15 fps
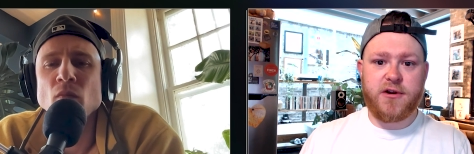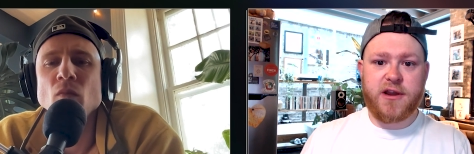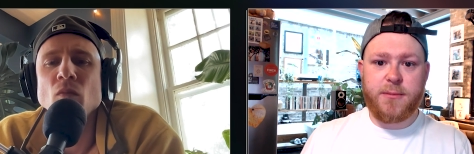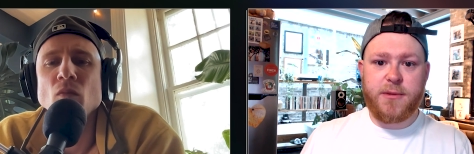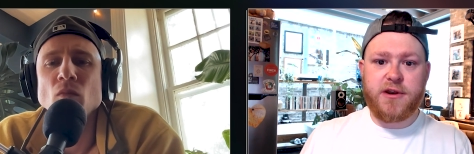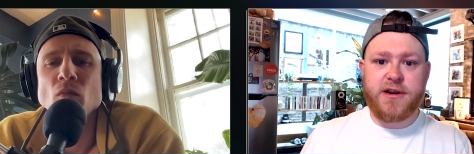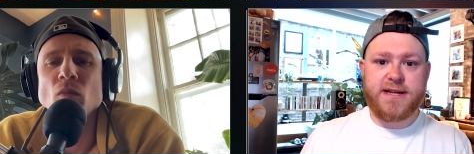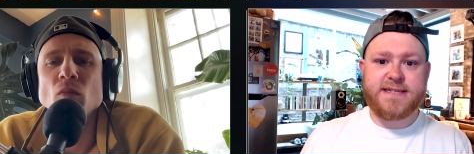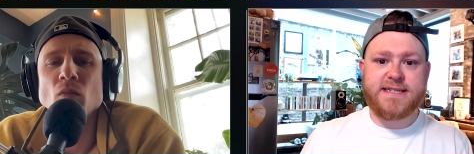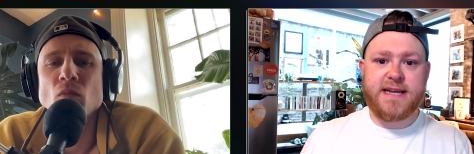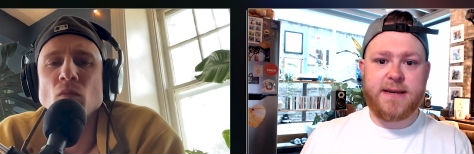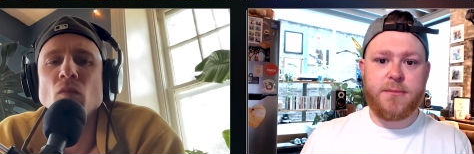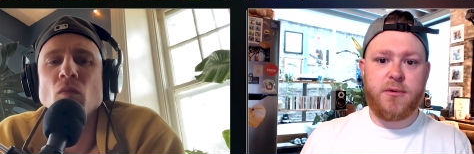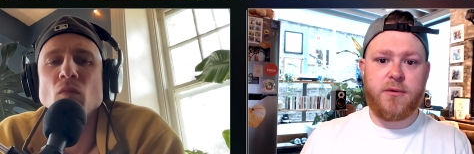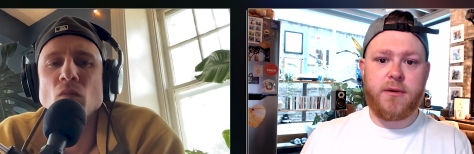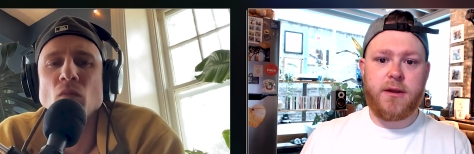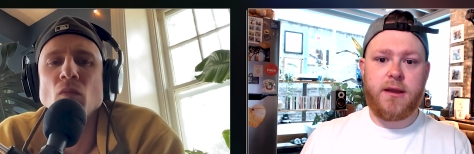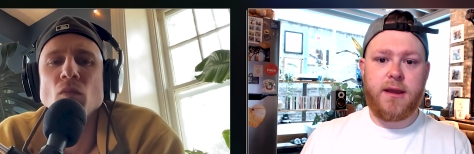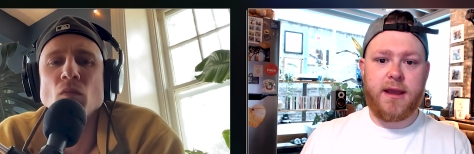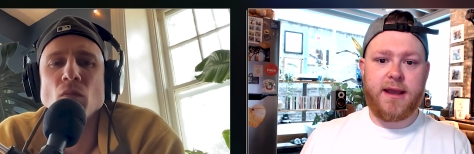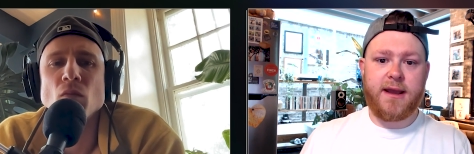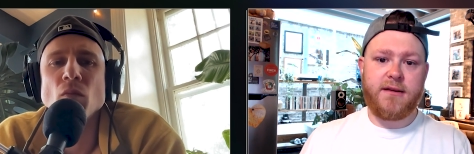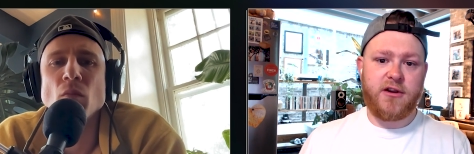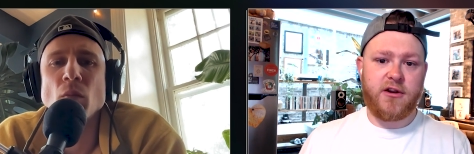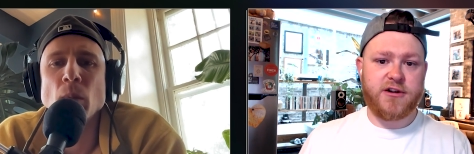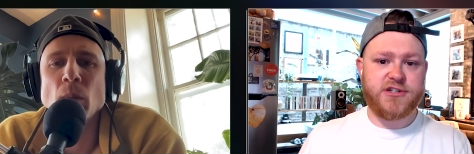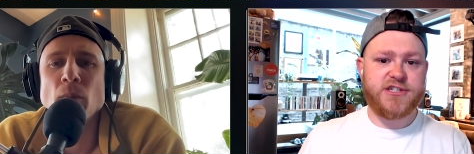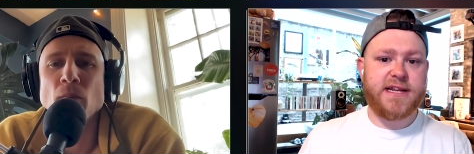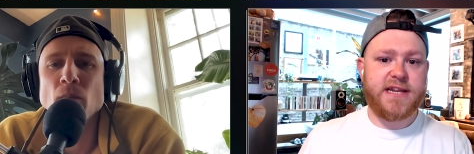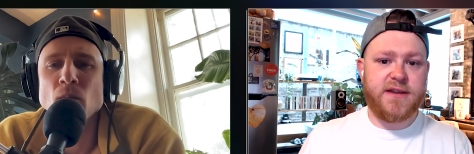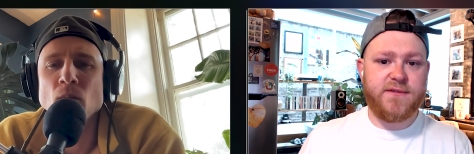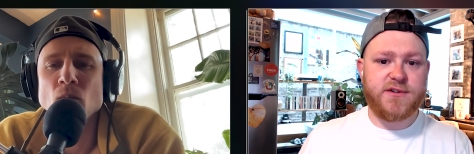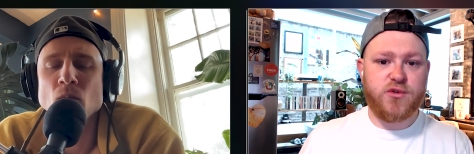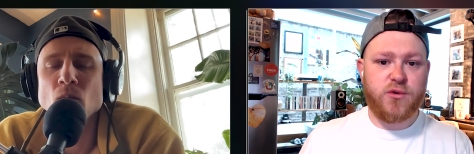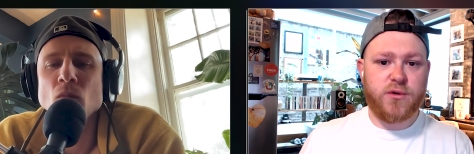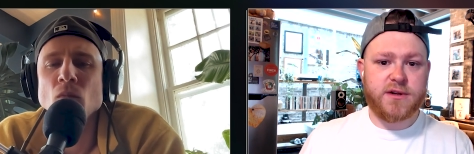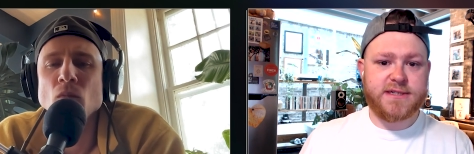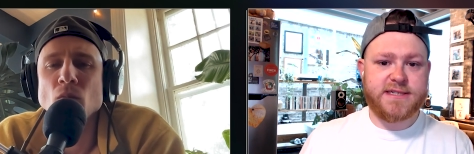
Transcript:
Speaker 1: community standpoint and your just individual work